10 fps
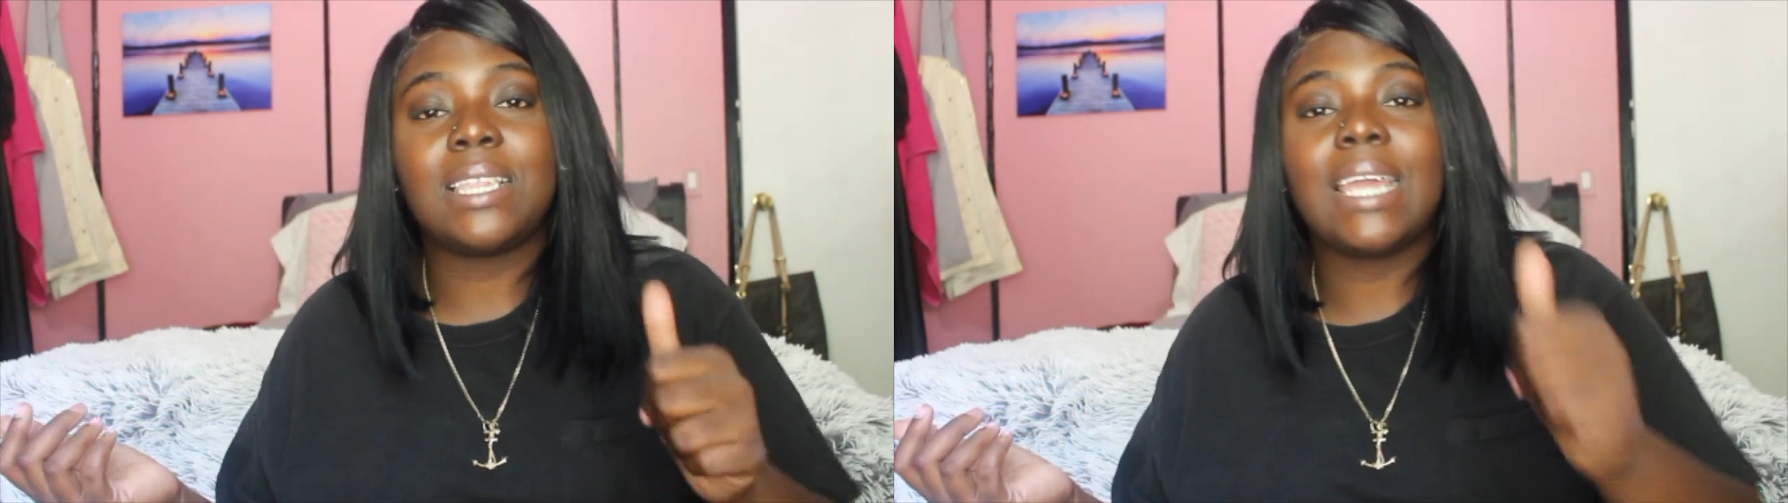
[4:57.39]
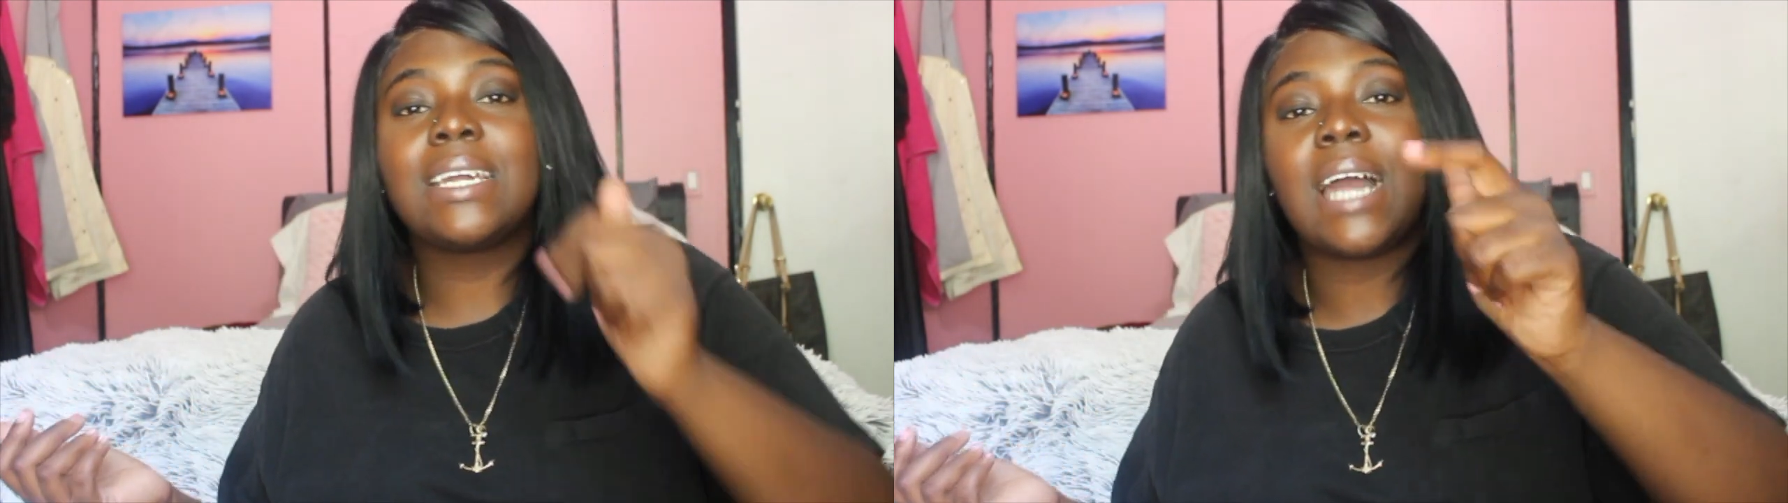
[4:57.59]

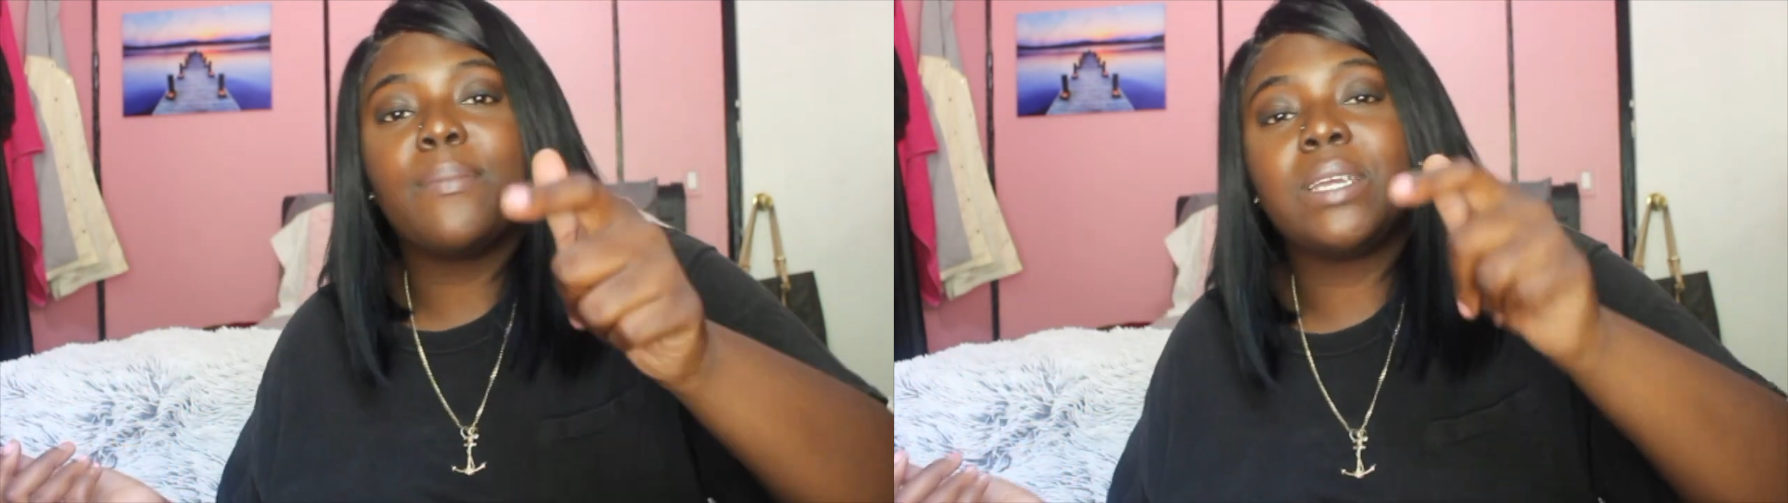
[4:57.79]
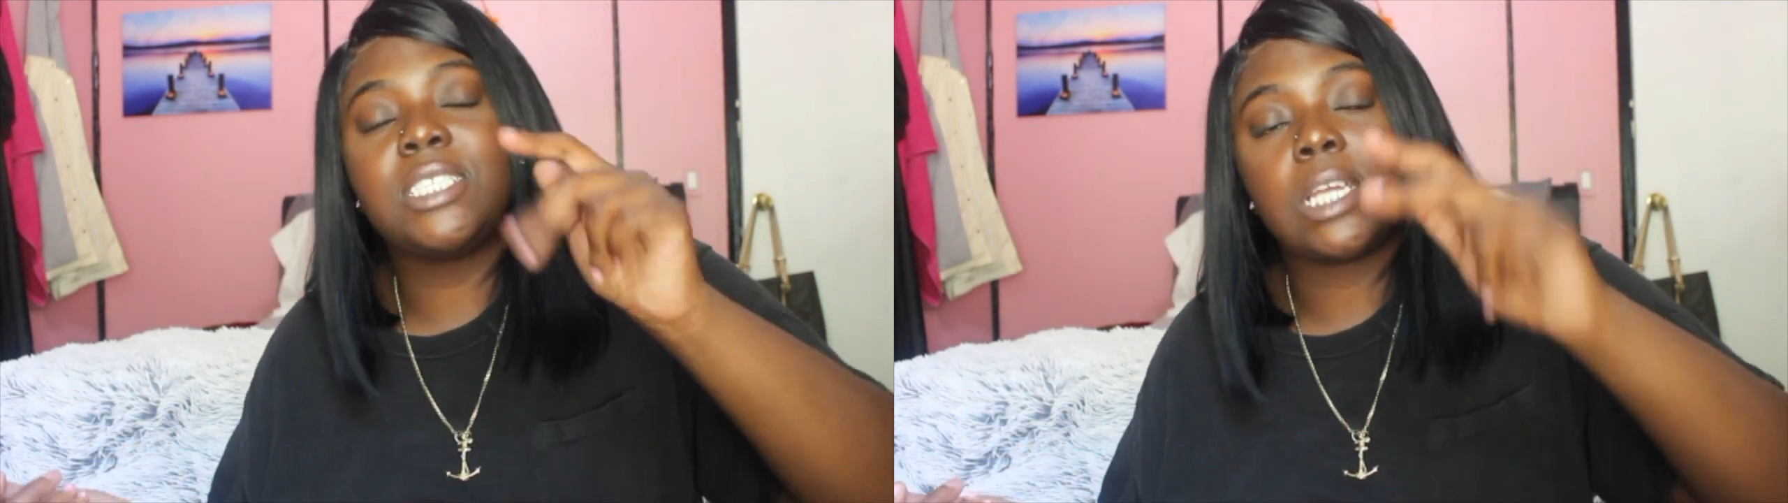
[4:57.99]
like,
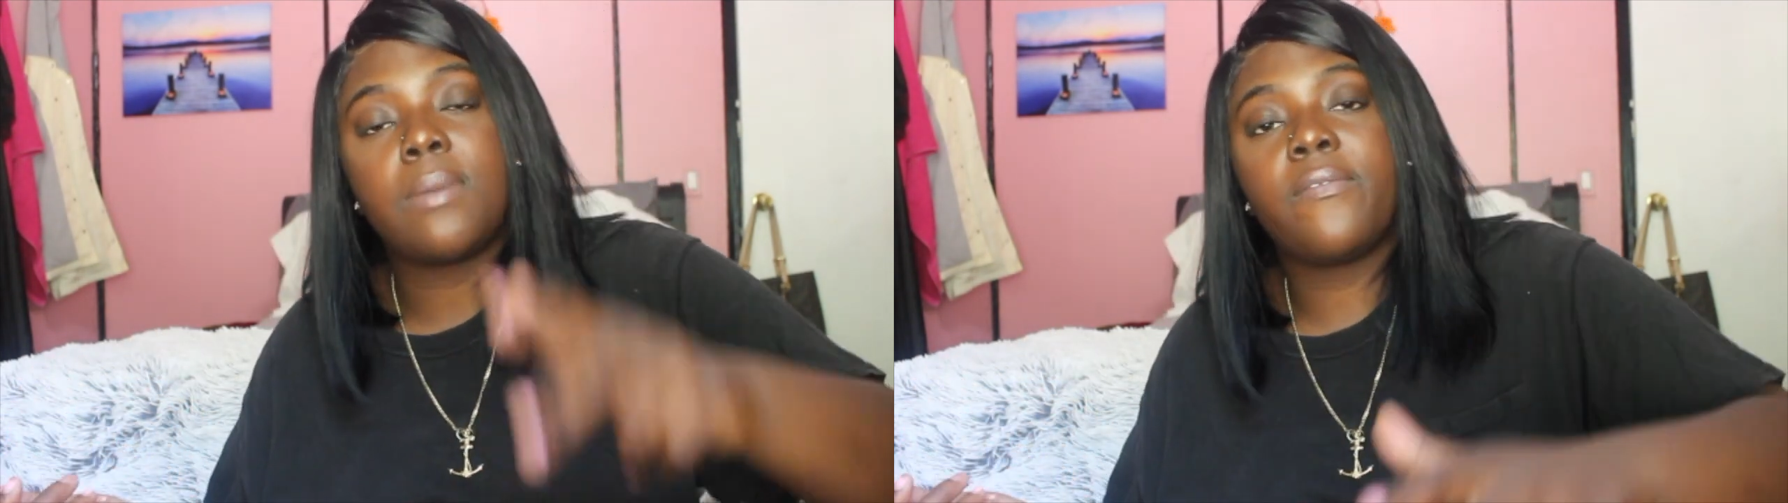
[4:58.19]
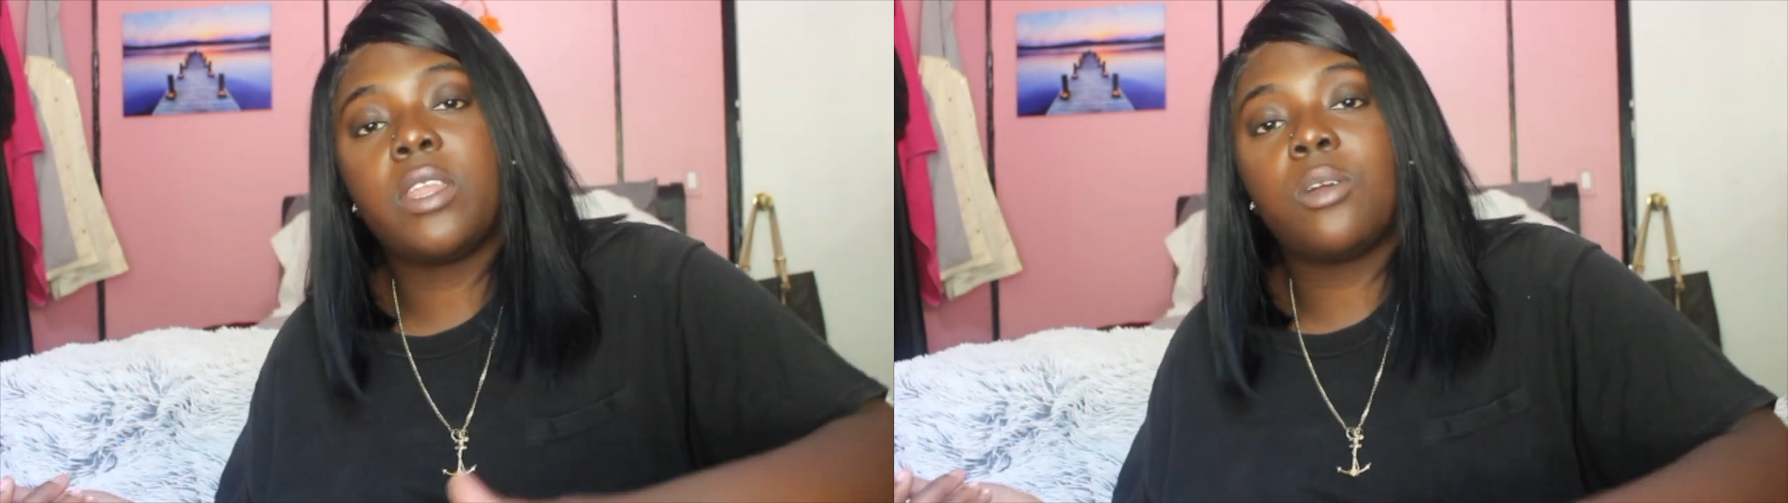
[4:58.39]
comment, and share
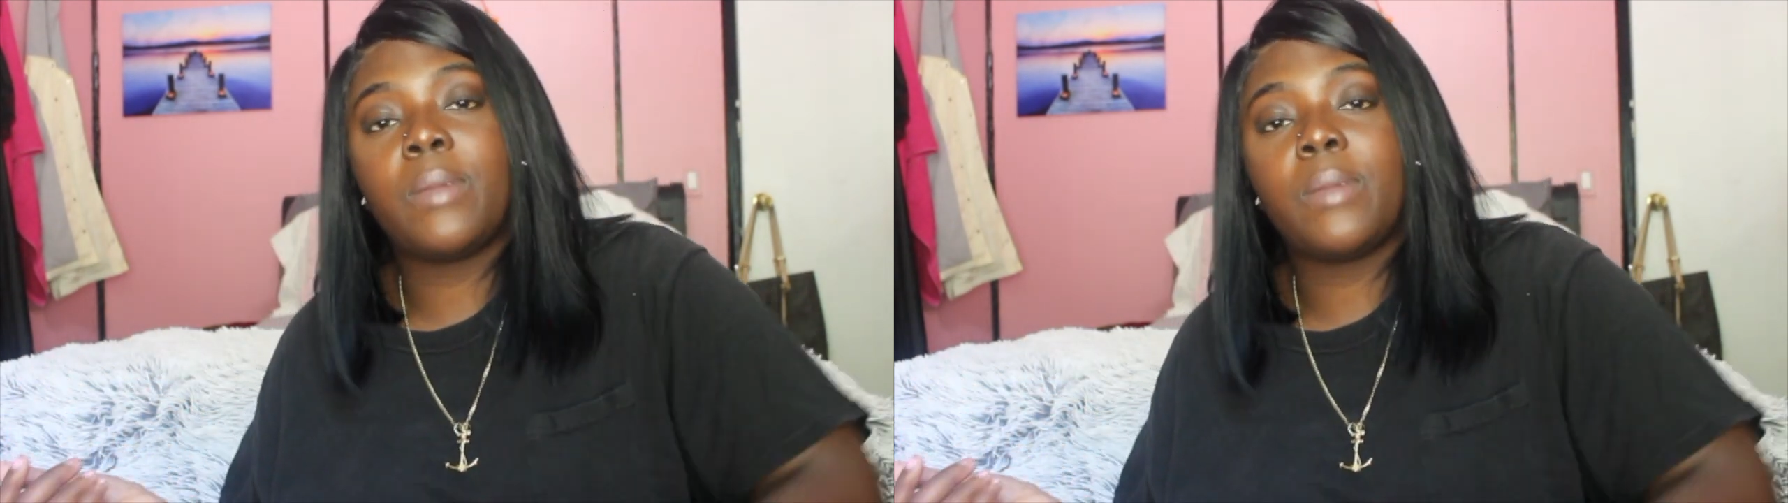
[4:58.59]
my video.